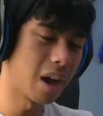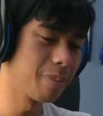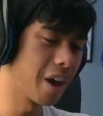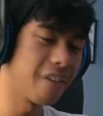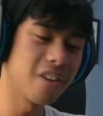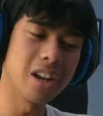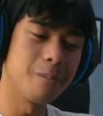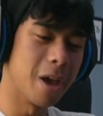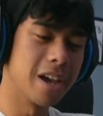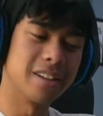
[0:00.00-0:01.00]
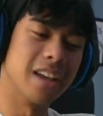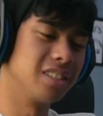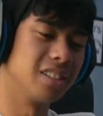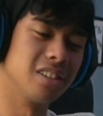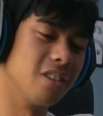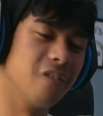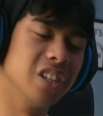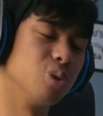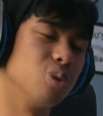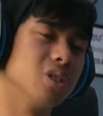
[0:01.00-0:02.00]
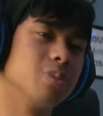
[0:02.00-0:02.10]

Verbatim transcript: I'm not even gonna pay attention to the visuals